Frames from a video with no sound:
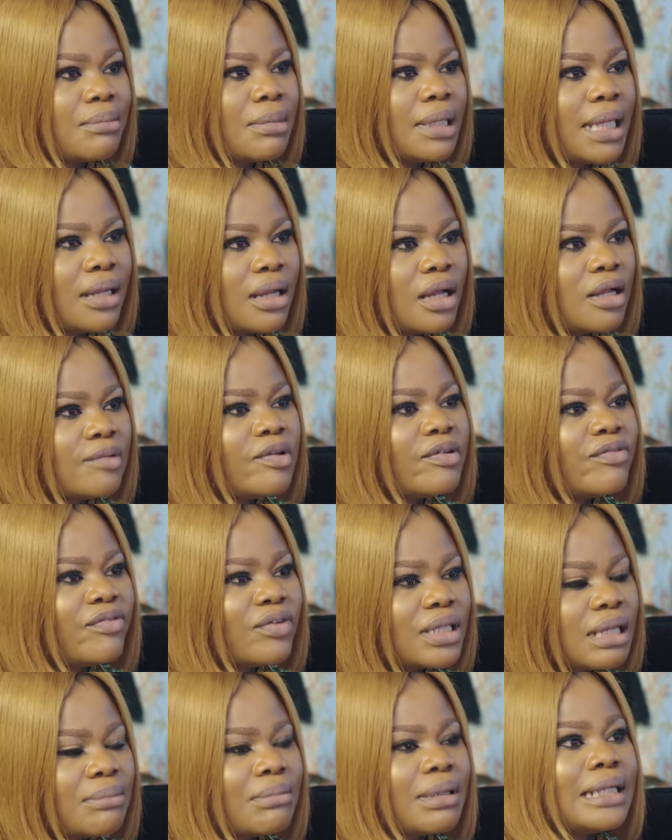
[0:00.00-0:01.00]
And I made an outfit
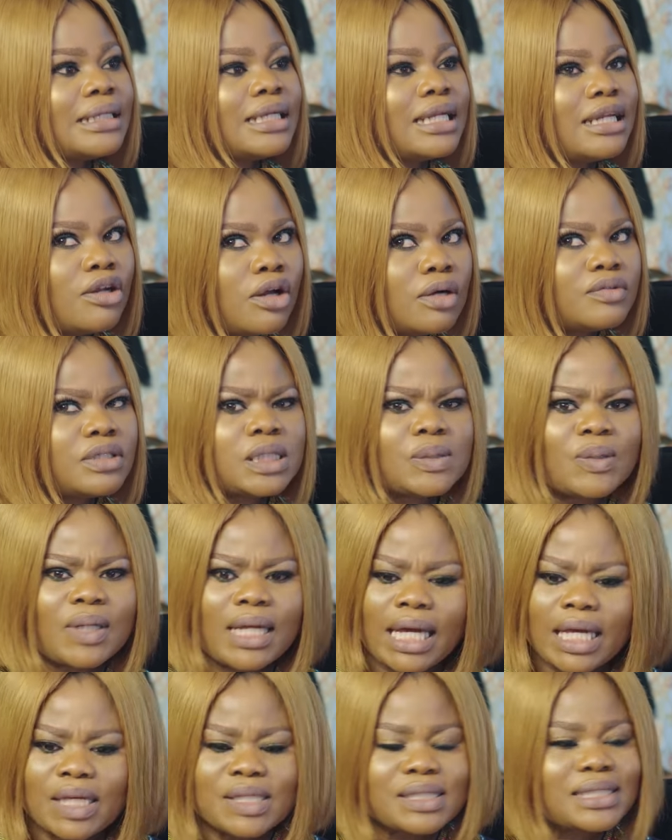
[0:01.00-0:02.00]
for them and they loved it. She was
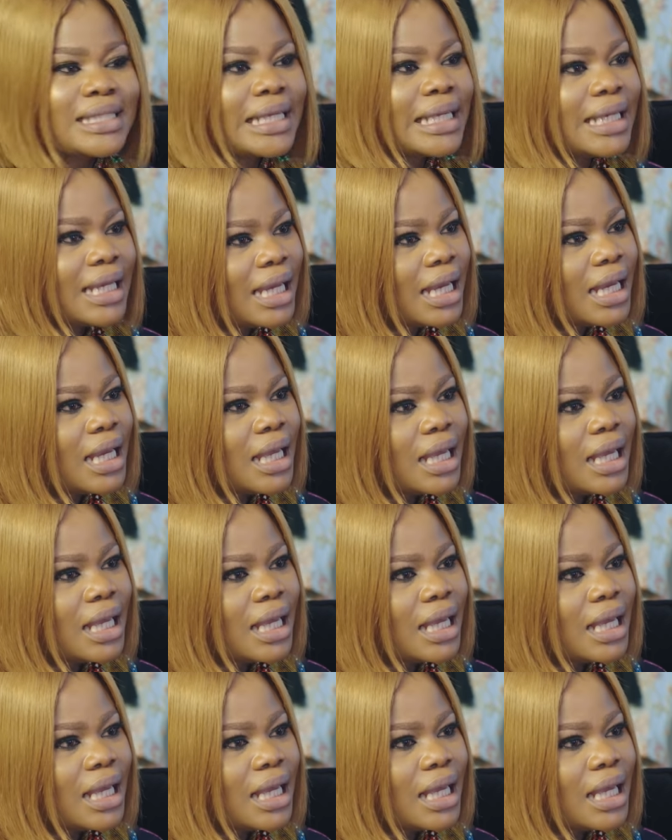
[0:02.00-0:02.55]
like, you see,